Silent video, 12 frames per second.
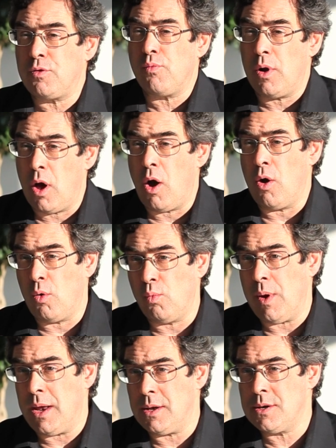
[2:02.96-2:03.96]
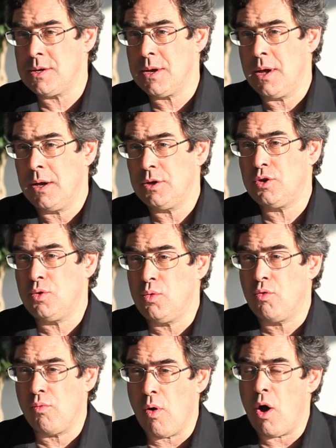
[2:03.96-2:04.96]
to rely on wind to
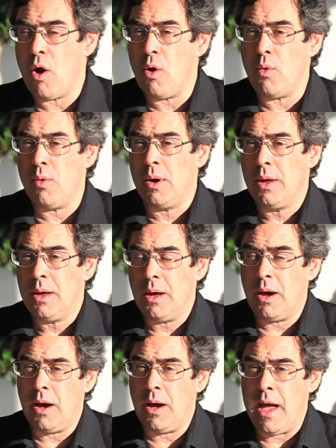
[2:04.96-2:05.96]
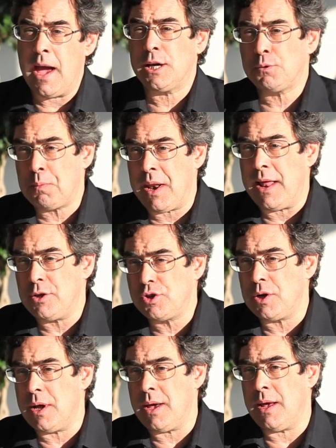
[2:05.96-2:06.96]
grow
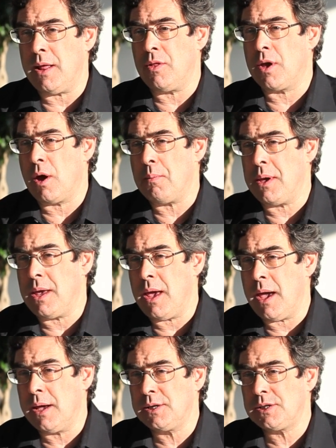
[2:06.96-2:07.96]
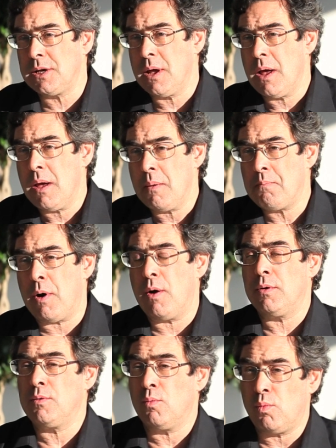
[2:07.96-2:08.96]
exponentially in the coming years.
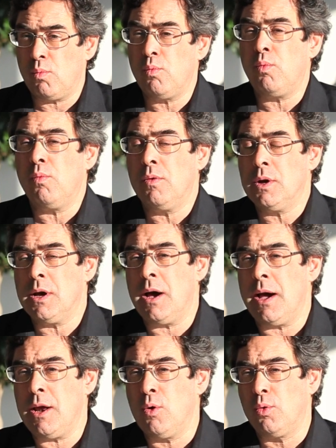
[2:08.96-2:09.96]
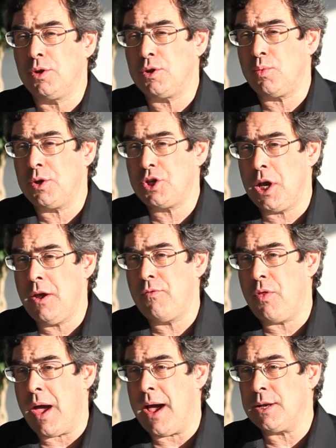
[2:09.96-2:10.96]
But in order to
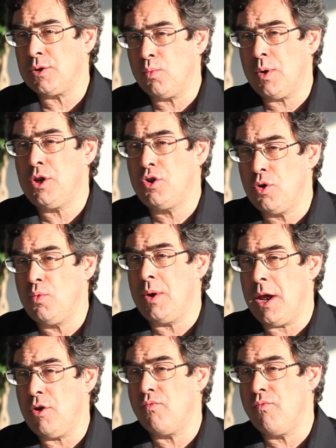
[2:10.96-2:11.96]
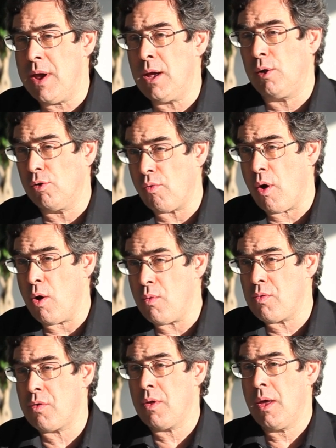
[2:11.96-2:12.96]
achieve that, we do need real
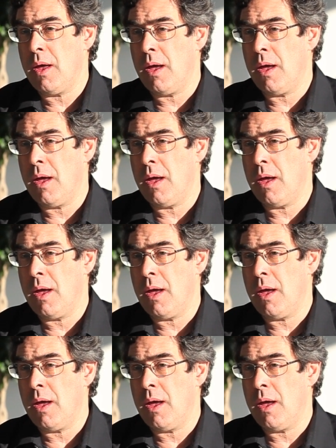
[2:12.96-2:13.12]
growth.